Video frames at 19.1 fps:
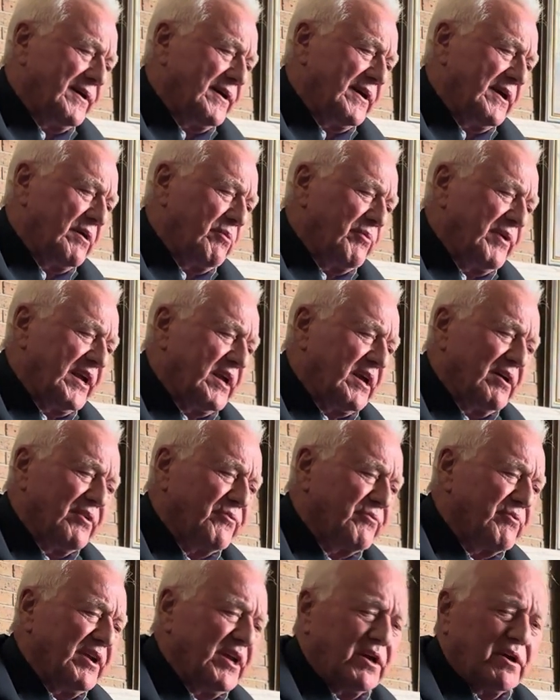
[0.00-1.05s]
every
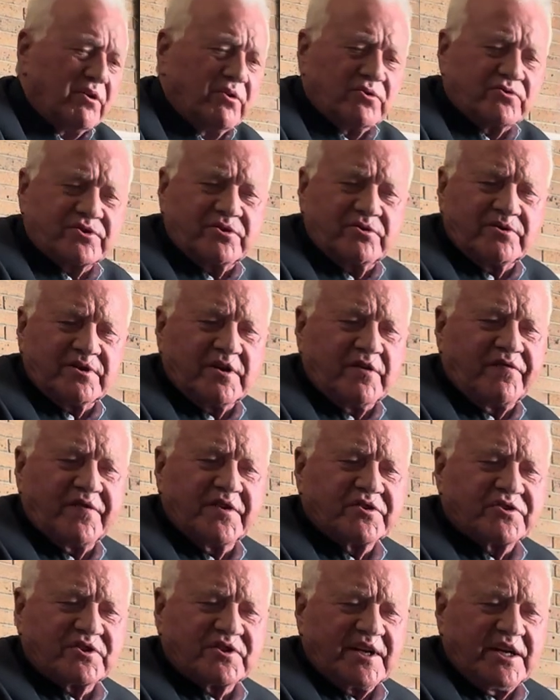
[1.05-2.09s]
country goes to
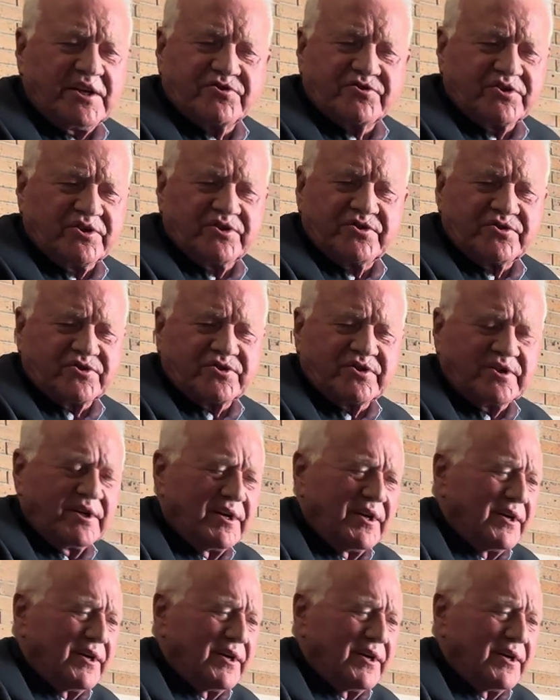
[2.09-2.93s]
different stages.